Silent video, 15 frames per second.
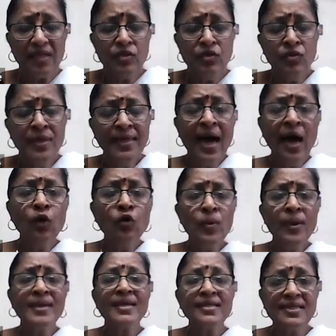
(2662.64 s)
So then how
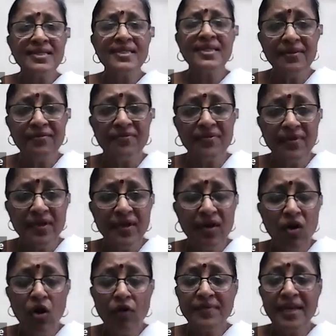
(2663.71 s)
do I conceive
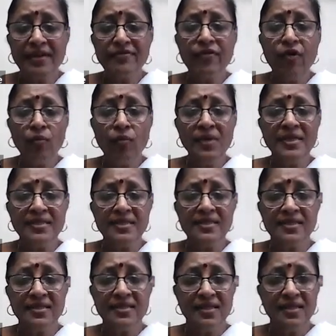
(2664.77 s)
of that
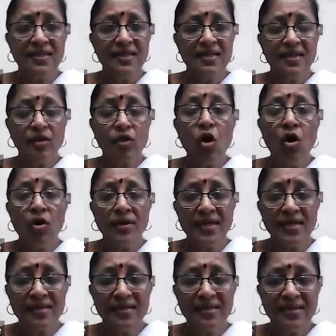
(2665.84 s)
formless
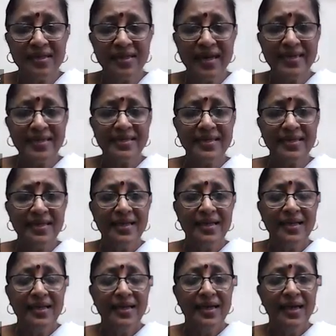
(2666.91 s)
God, right?
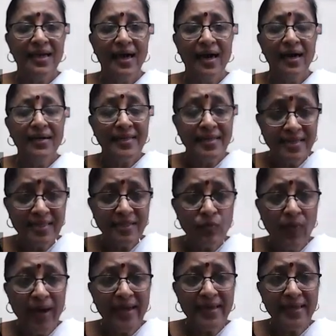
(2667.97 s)
This
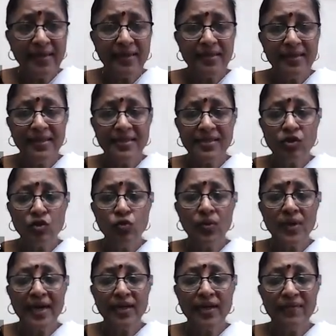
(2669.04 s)
is why there's
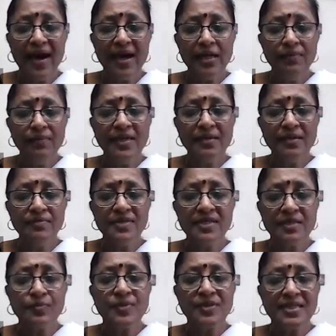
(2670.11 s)
two kind of alambanams
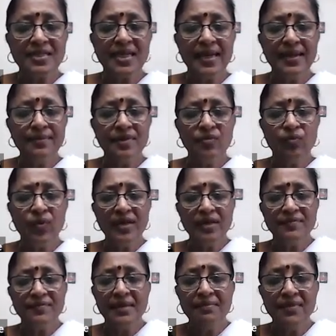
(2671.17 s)
is prescribed. One
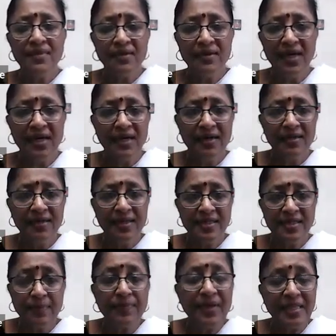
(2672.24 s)
of them
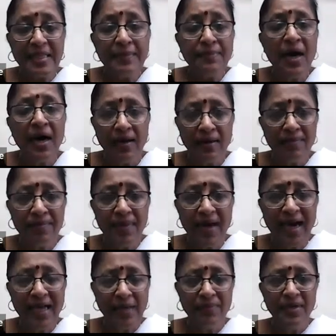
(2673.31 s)
is a pratima
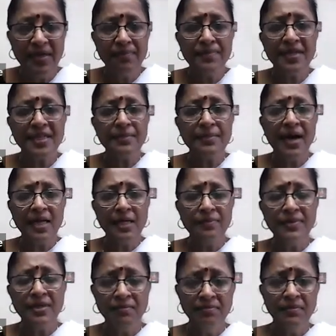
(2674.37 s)
alambanam. Pratima
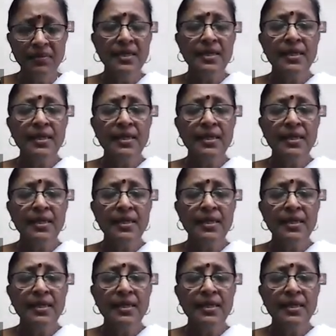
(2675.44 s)
alambanam